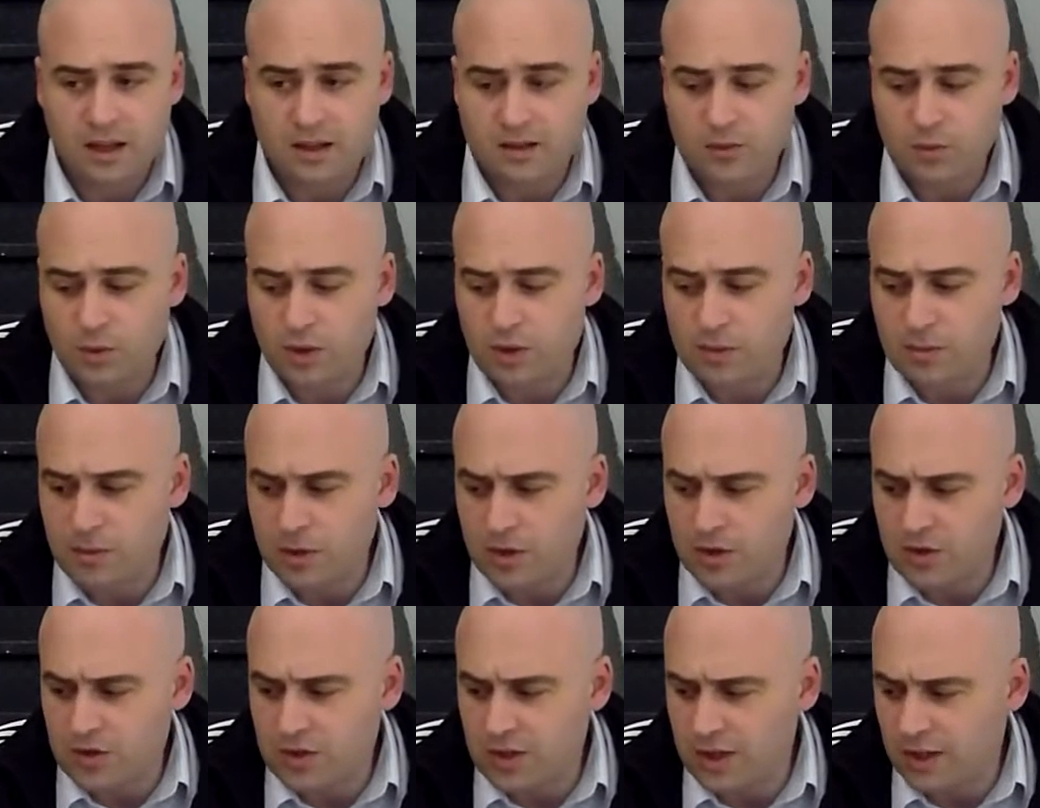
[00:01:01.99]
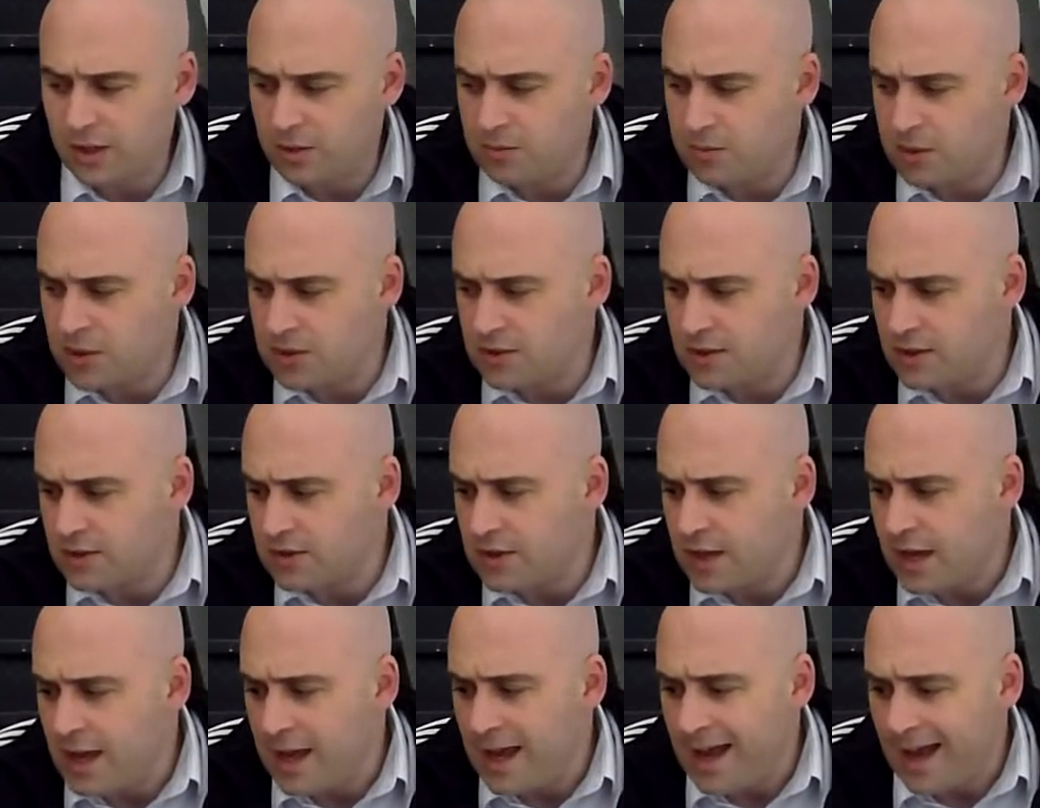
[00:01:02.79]
and went about his daily
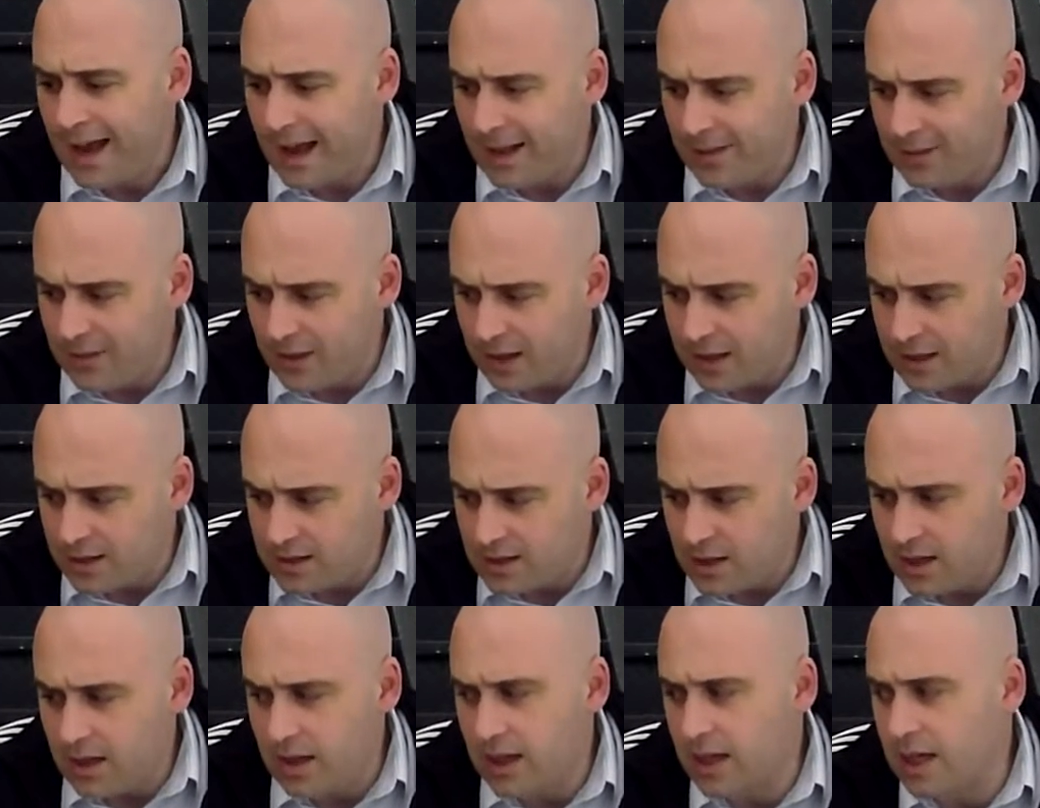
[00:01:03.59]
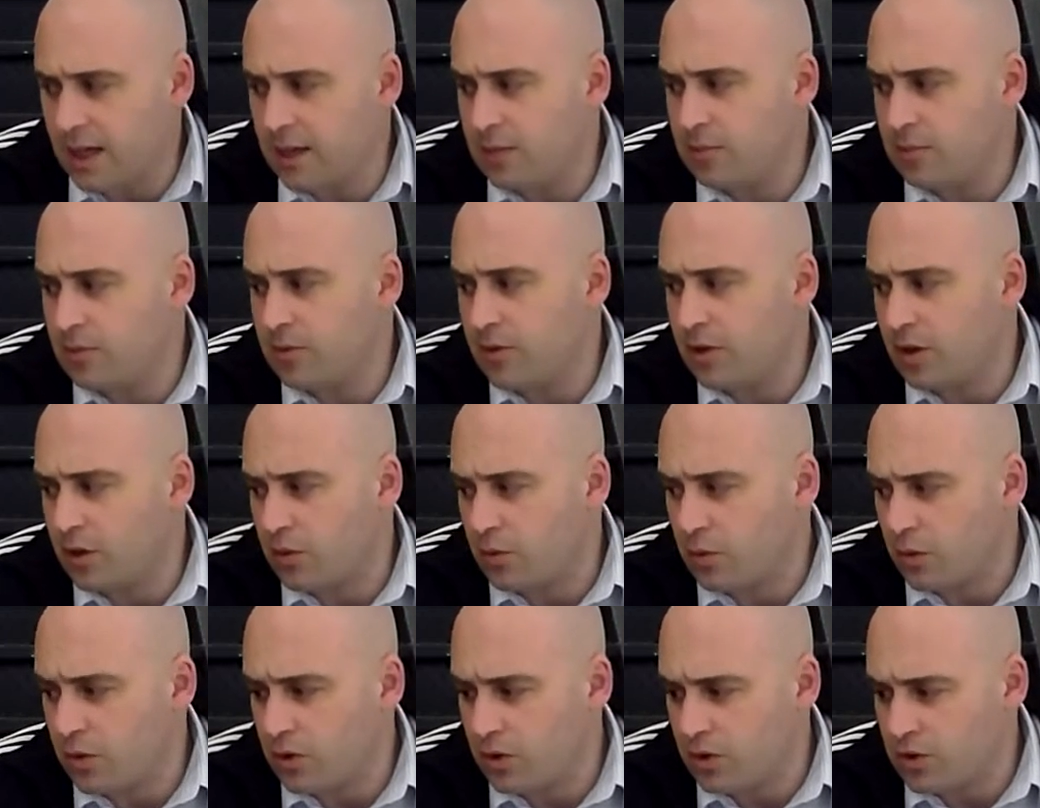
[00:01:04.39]
business. At that time, there
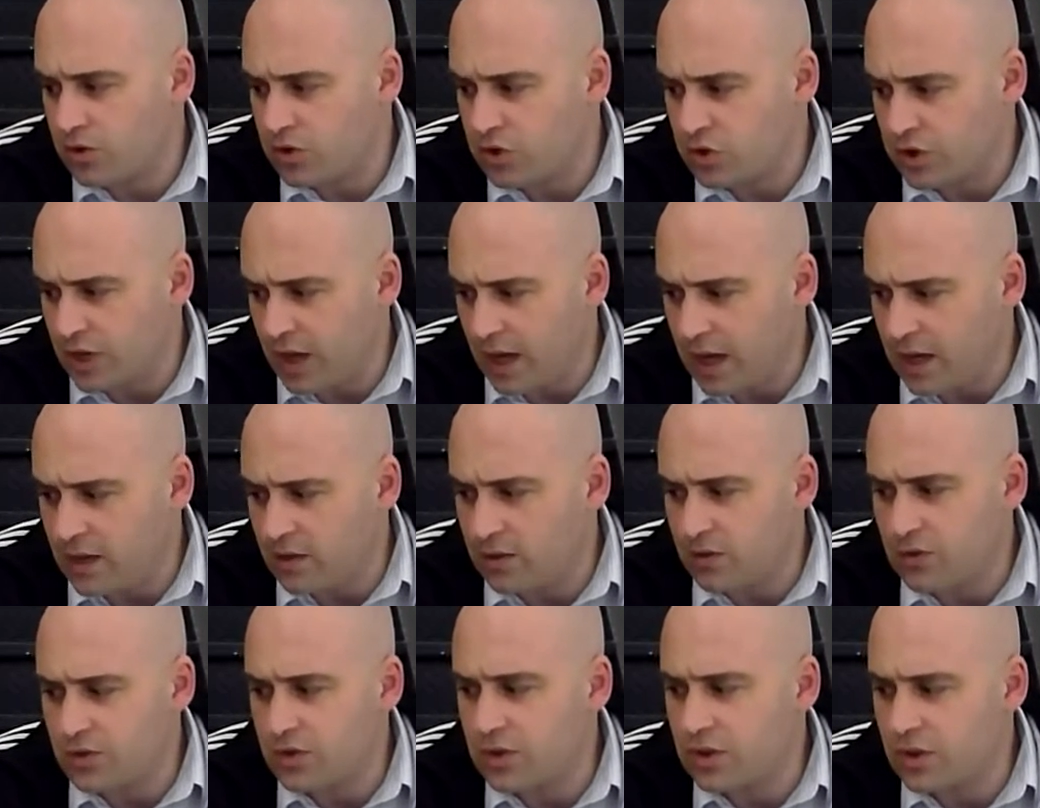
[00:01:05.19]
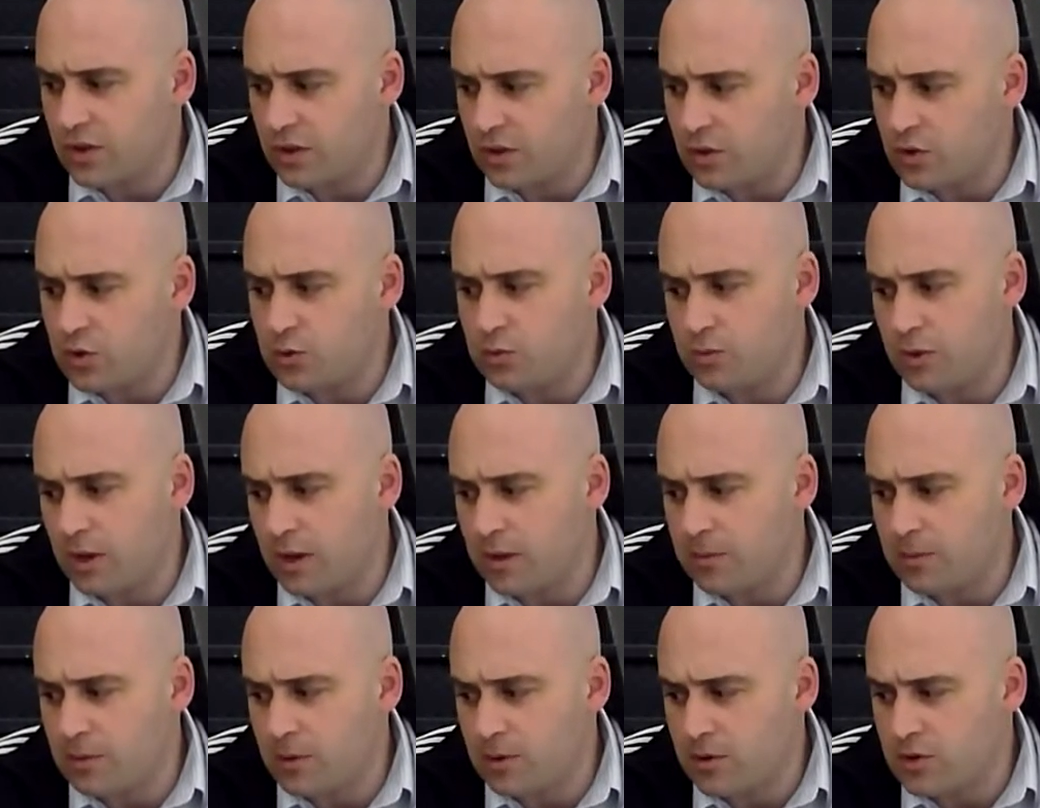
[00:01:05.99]
were scandals in the
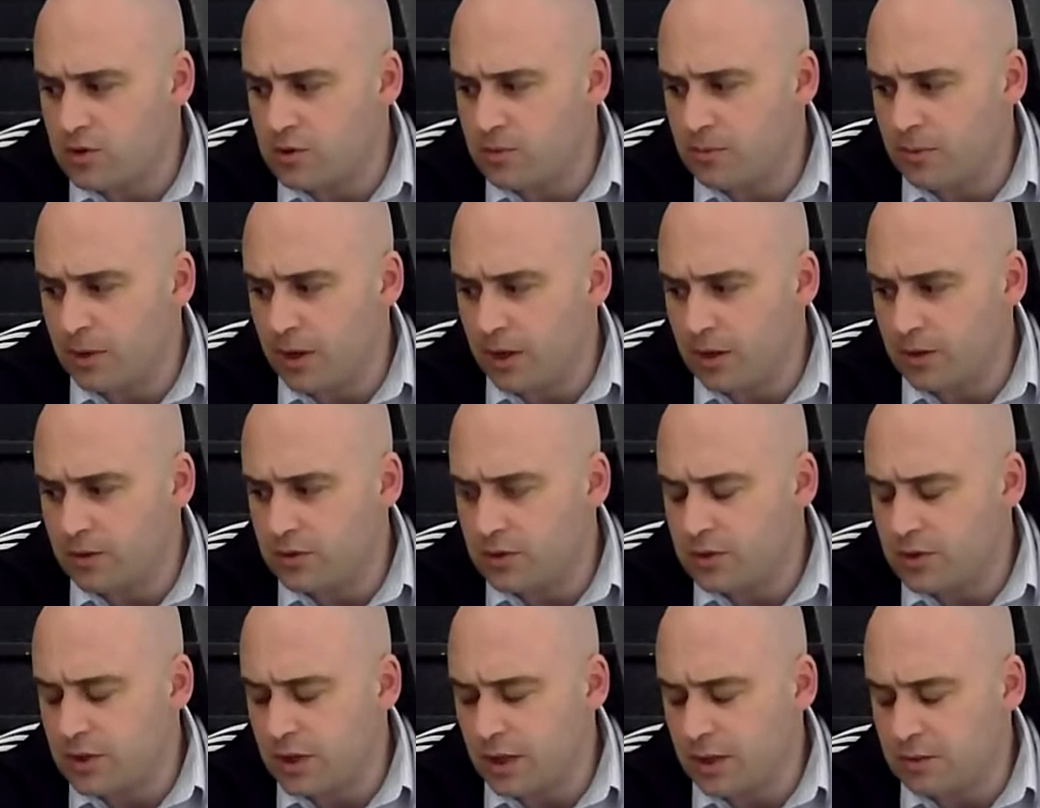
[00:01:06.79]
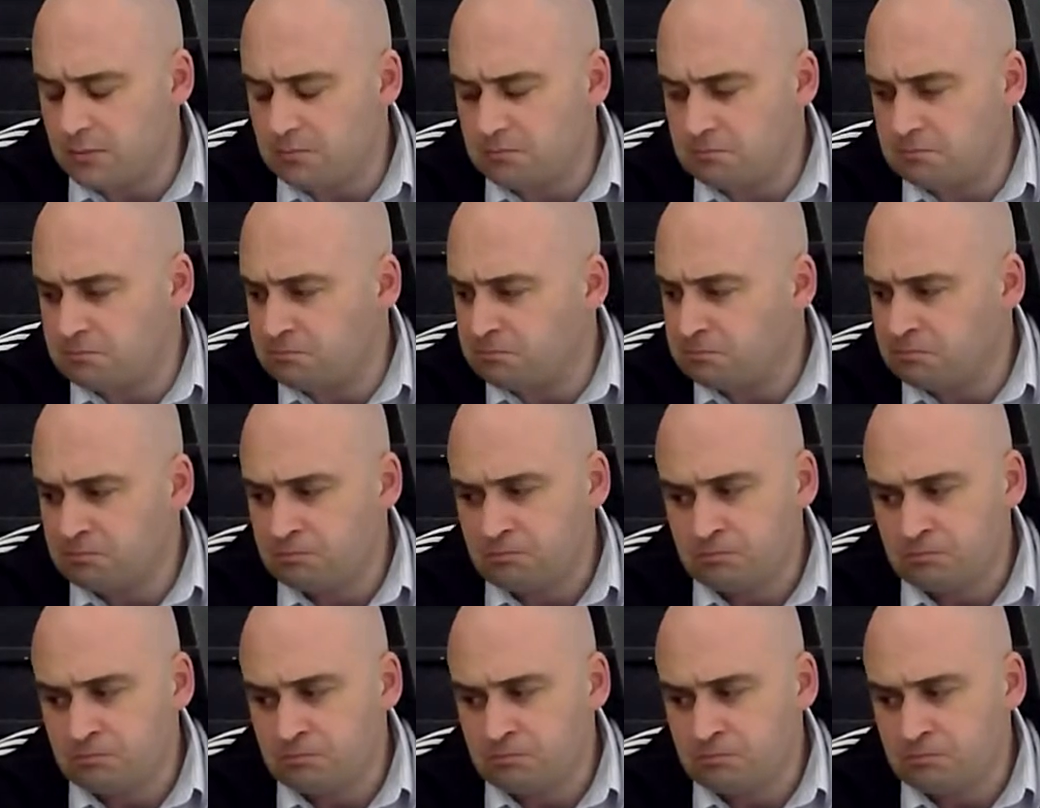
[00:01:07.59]
newspapers about um,